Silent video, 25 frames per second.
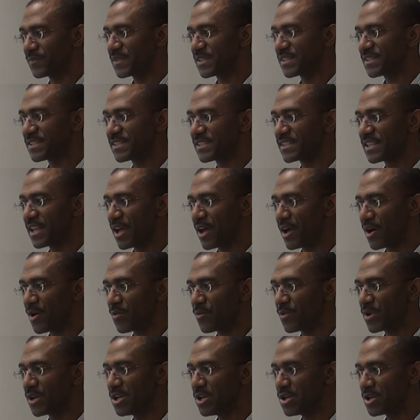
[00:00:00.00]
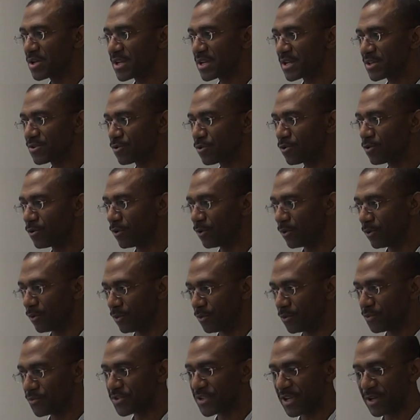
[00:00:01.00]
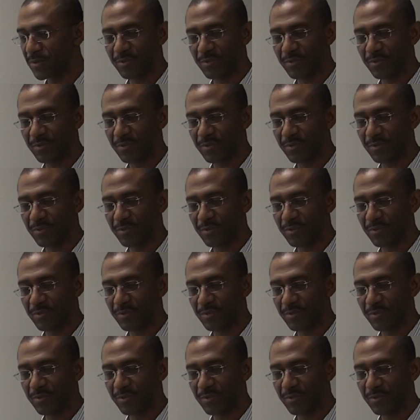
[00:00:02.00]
So we look at goals,